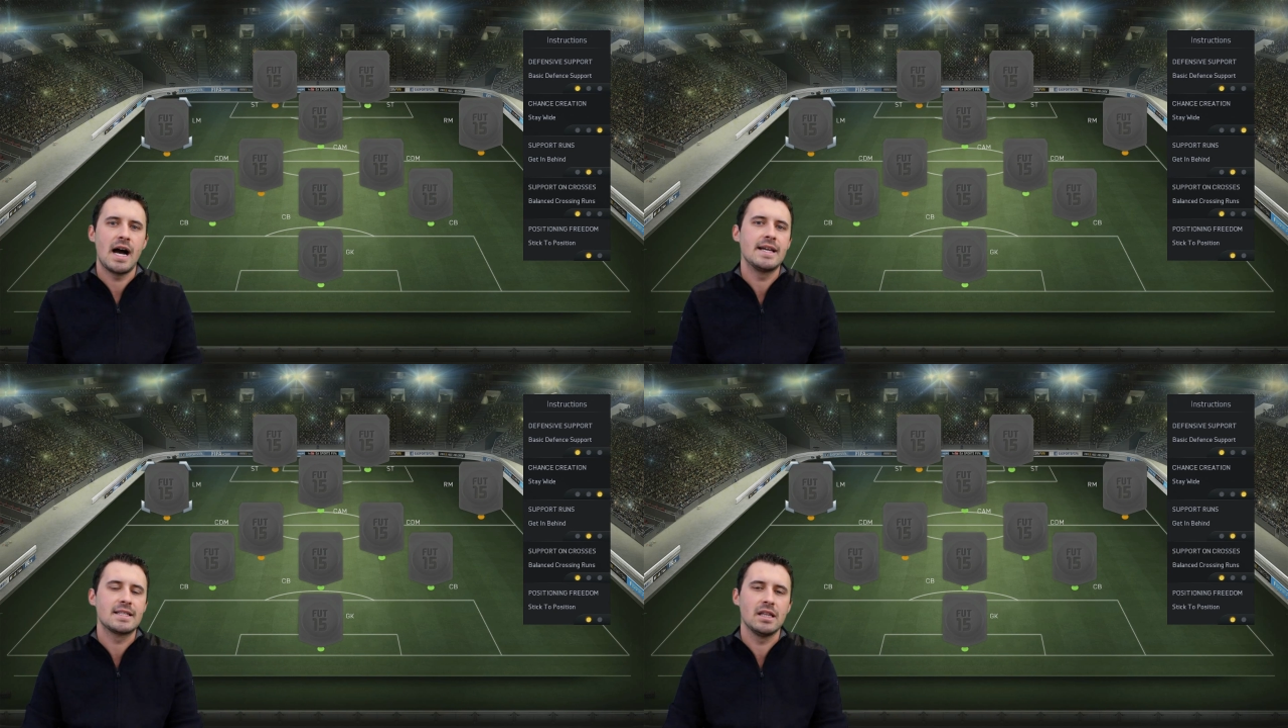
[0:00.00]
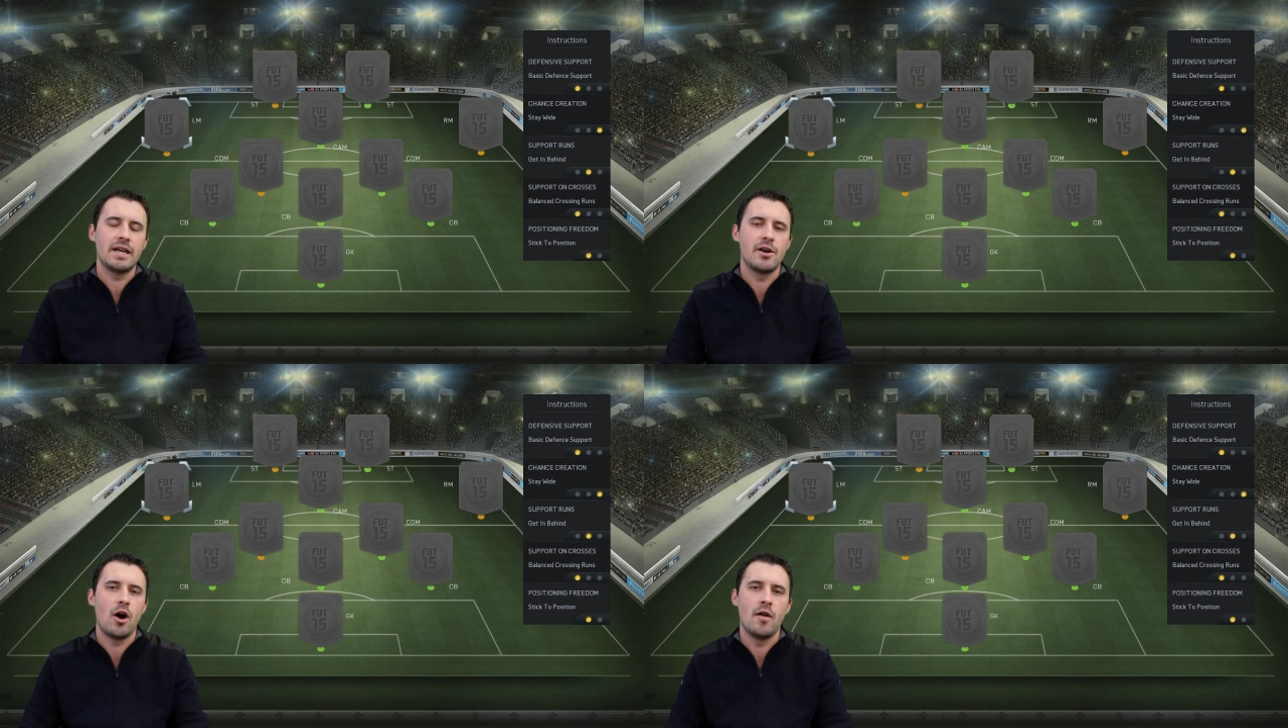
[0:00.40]

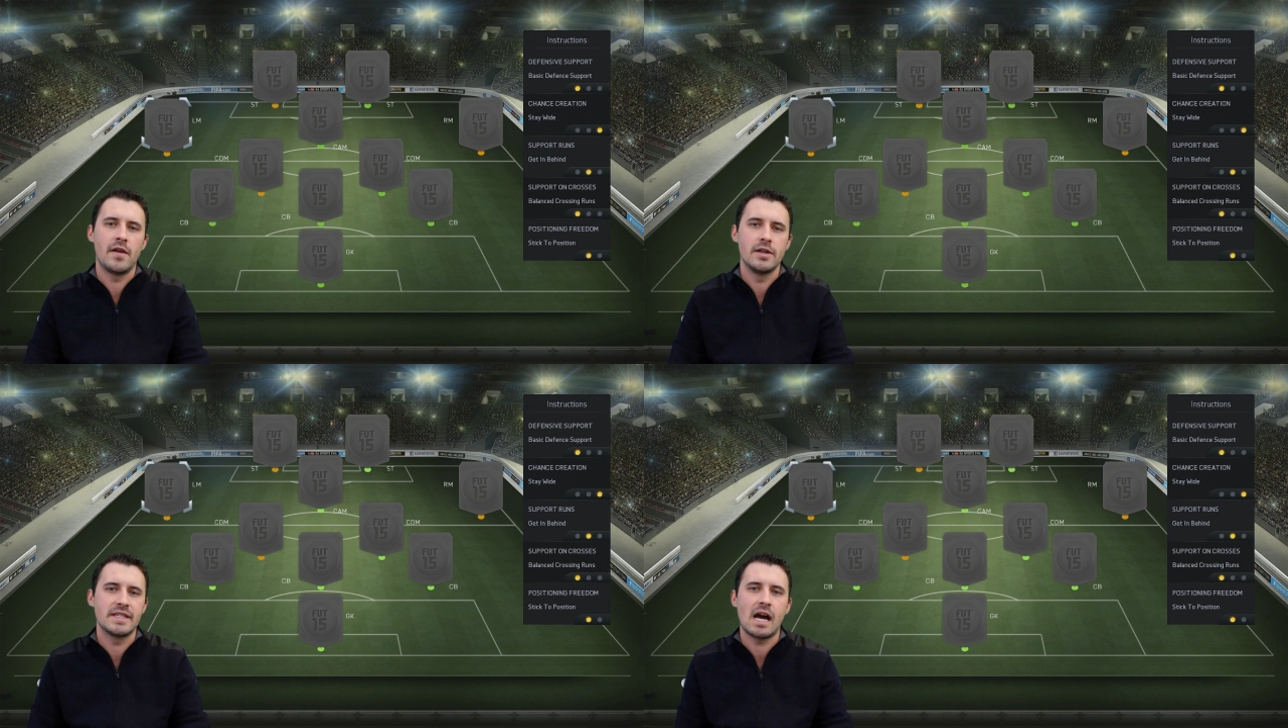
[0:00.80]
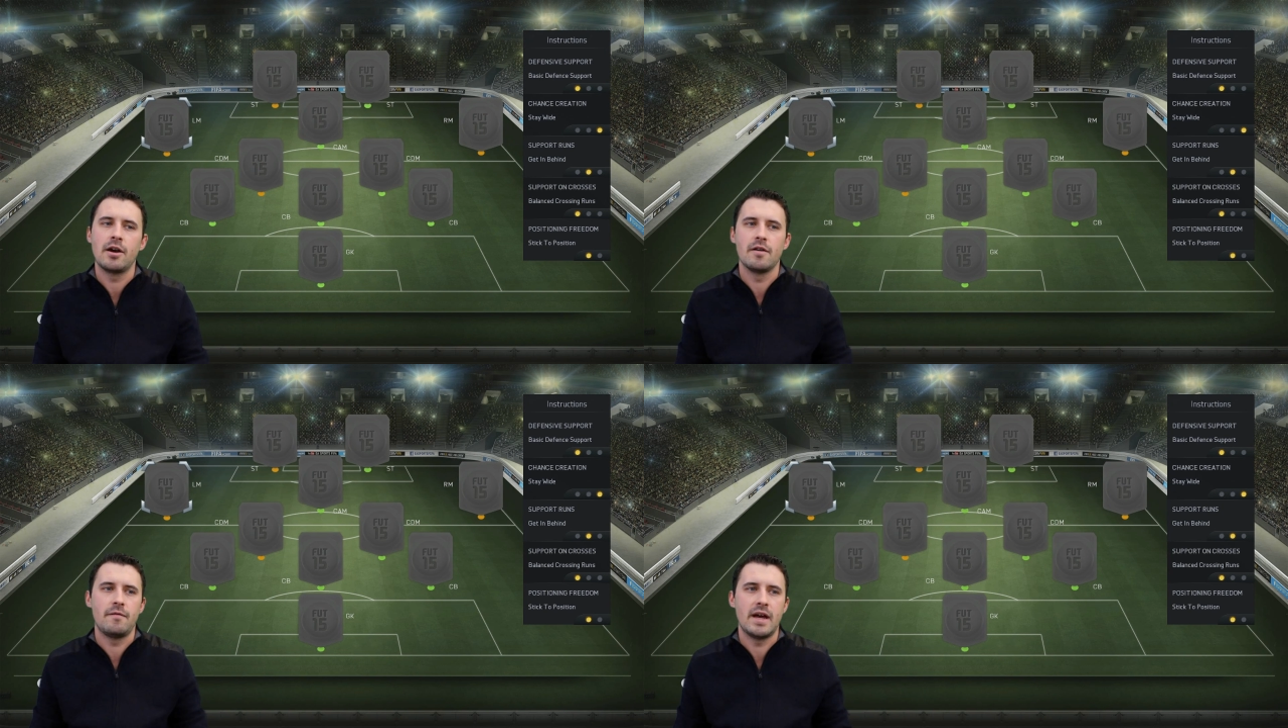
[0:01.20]
isolated on their
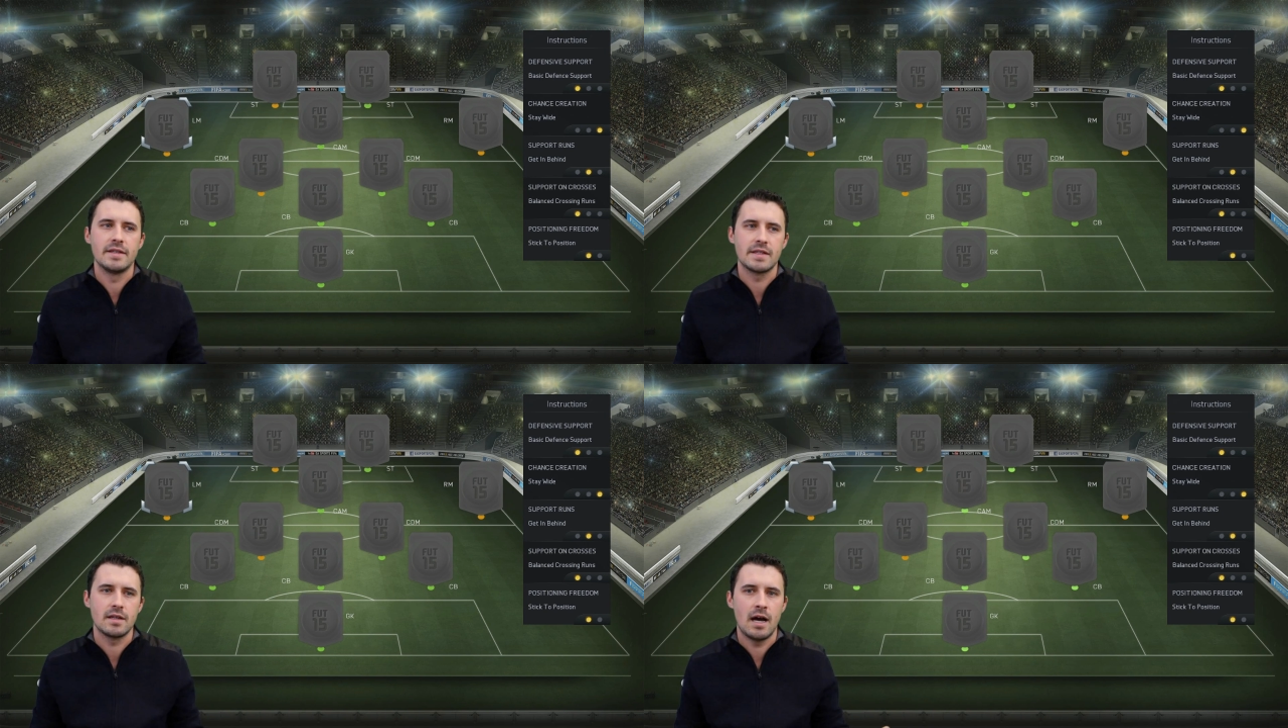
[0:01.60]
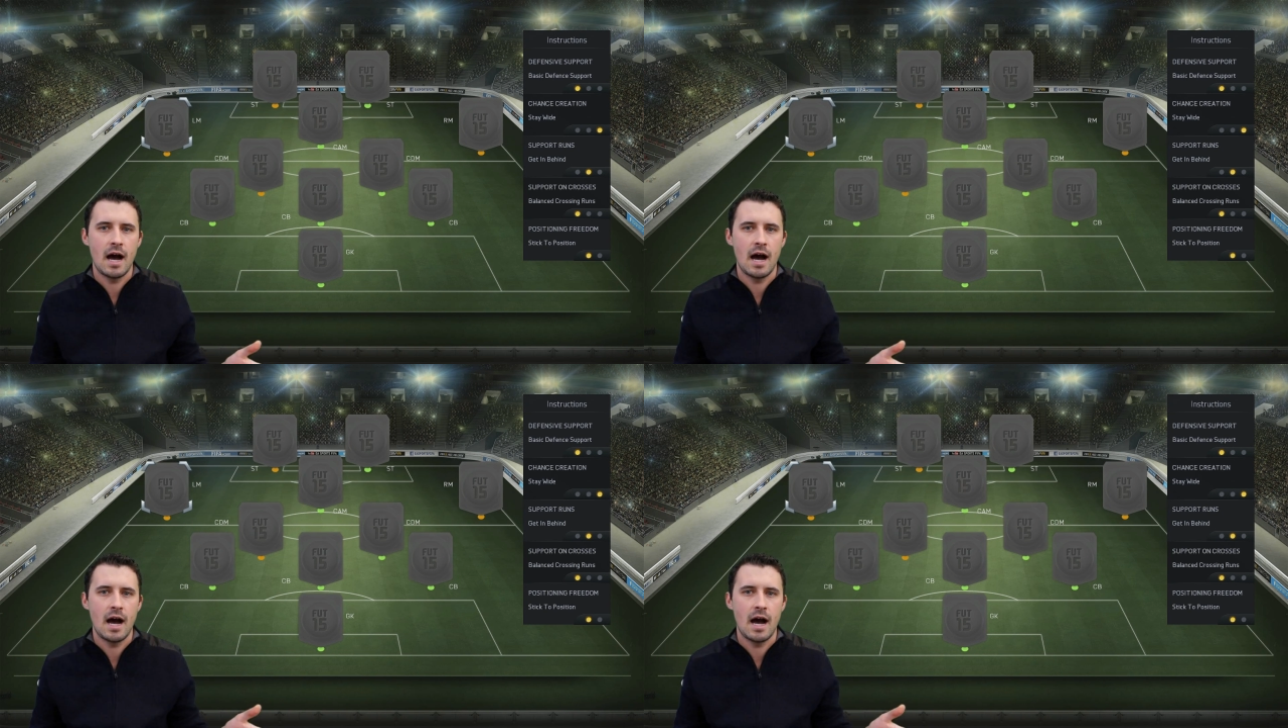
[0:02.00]
entire defense.